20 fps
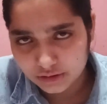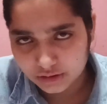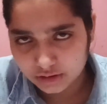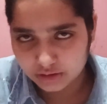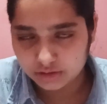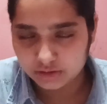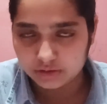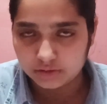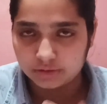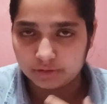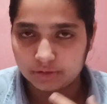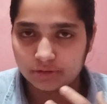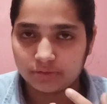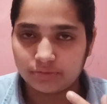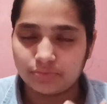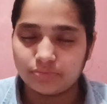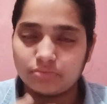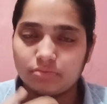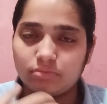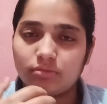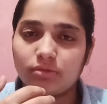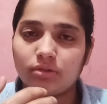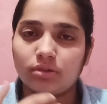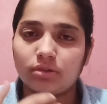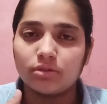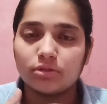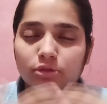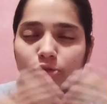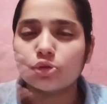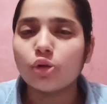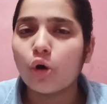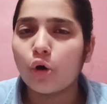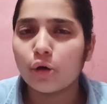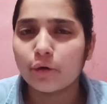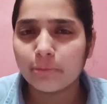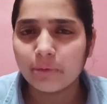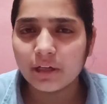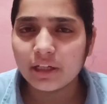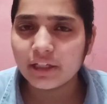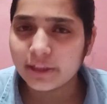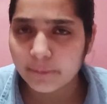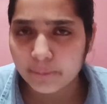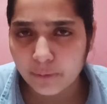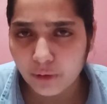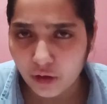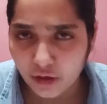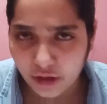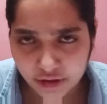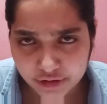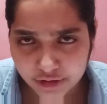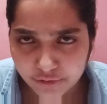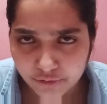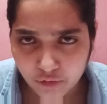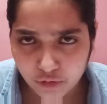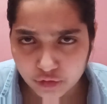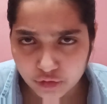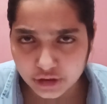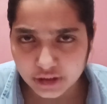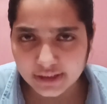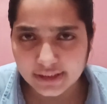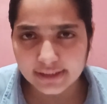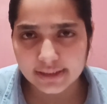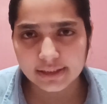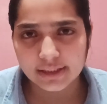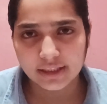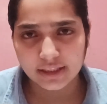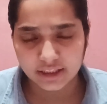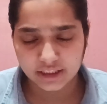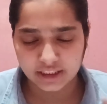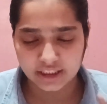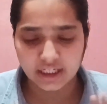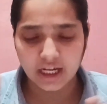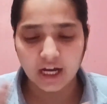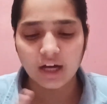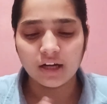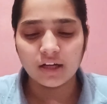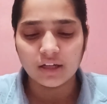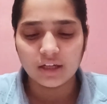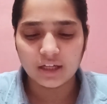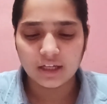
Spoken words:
uh, normal reproductive organs, yeah,